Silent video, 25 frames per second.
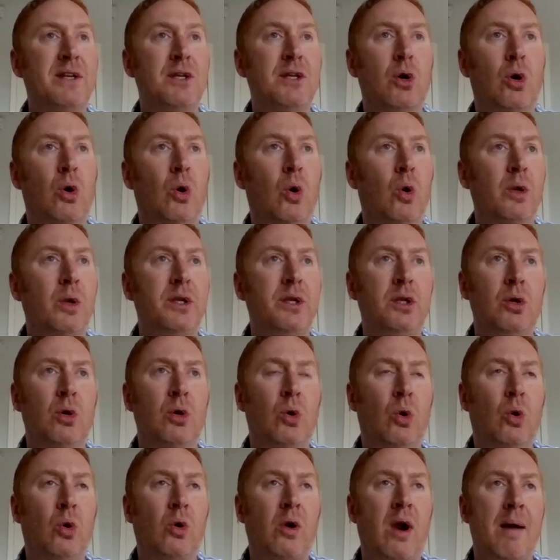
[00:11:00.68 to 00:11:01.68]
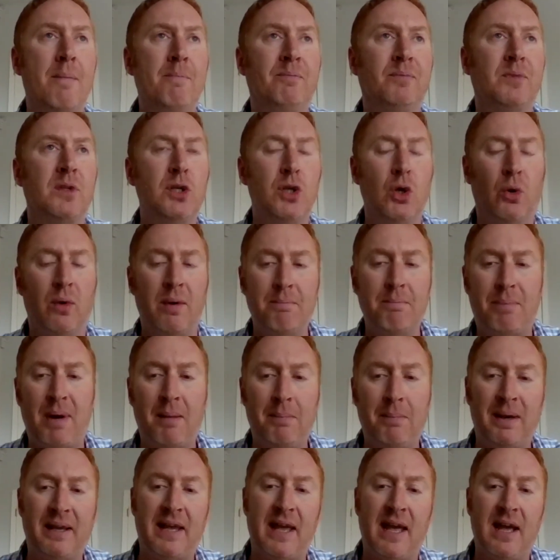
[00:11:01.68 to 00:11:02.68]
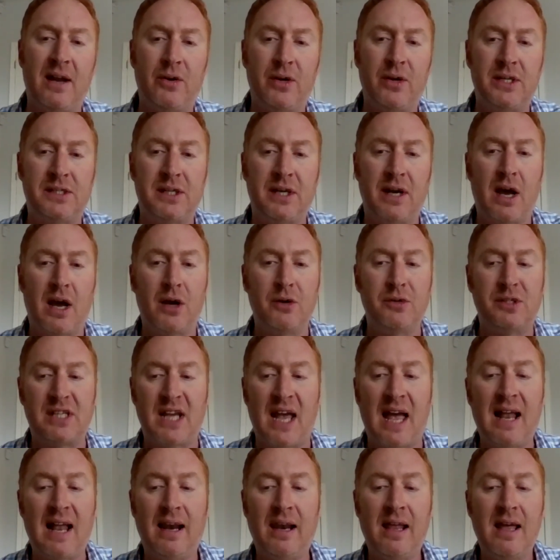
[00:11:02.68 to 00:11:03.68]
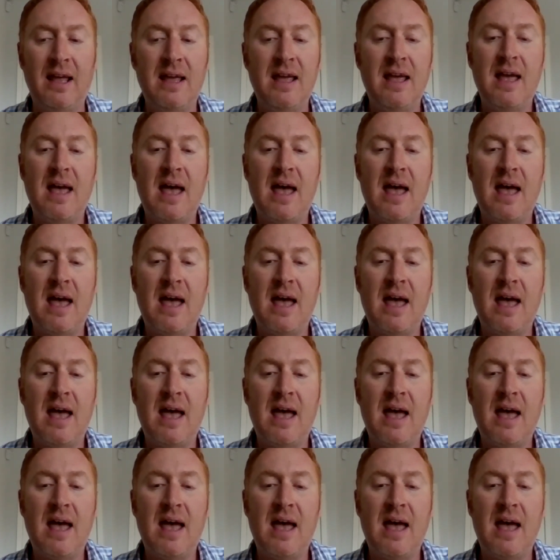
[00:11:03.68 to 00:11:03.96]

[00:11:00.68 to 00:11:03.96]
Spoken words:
you're in public areas in a hotel,